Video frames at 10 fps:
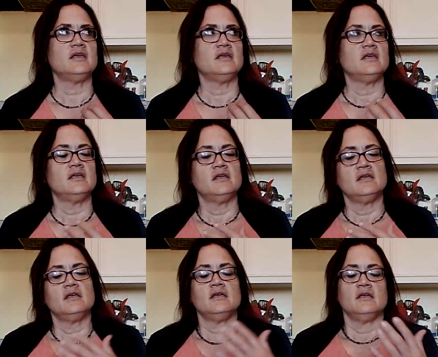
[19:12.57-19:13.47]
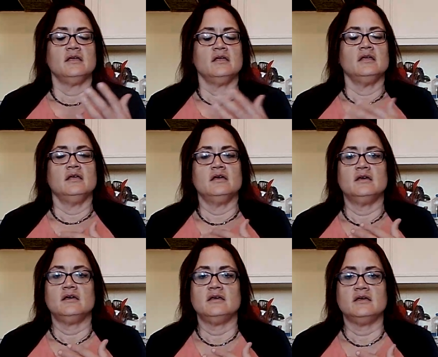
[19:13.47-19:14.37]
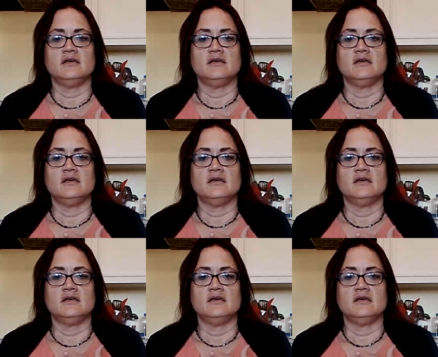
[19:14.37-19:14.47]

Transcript: Nobody speaks.